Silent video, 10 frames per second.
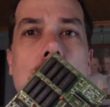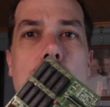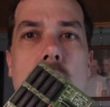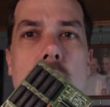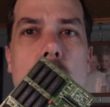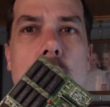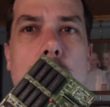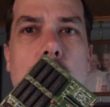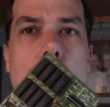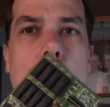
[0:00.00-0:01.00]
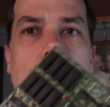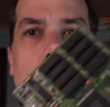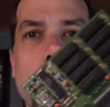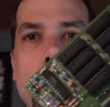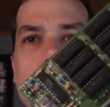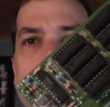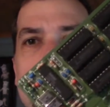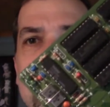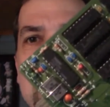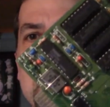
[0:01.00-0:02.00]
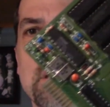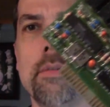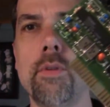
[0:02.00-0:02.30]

See this chip here with all of